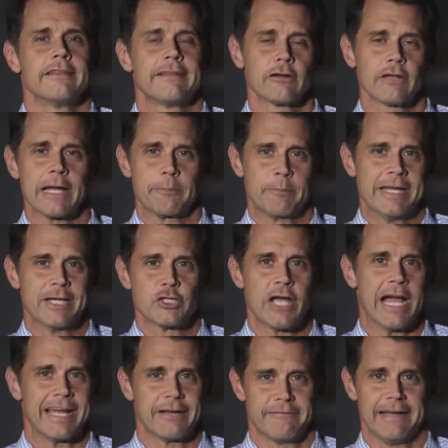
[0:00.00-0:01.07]
They're like big
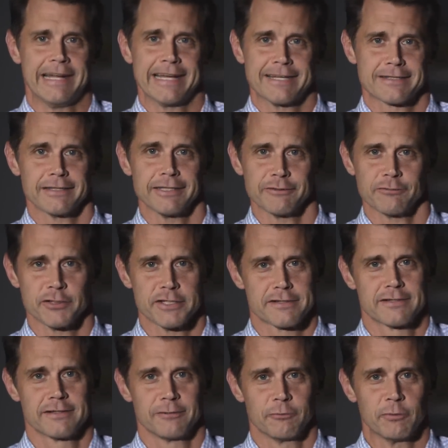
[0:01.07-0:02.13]
giant FedEx
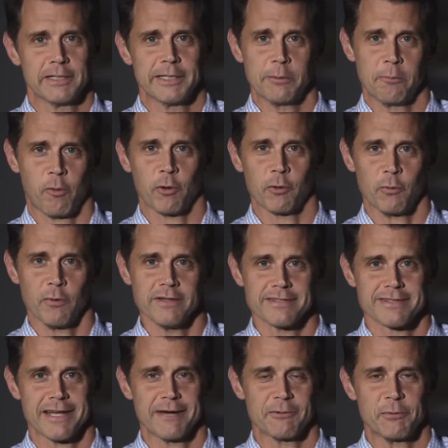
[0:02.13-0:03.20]
deliveries, really important
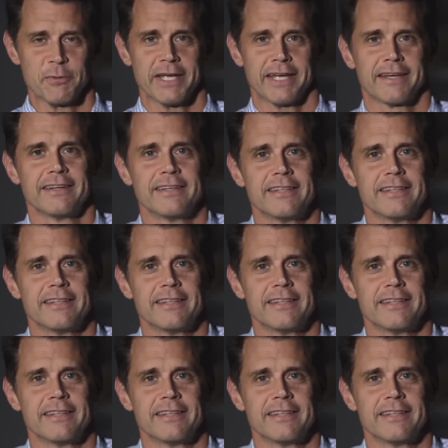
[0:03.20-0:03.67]
ones every week.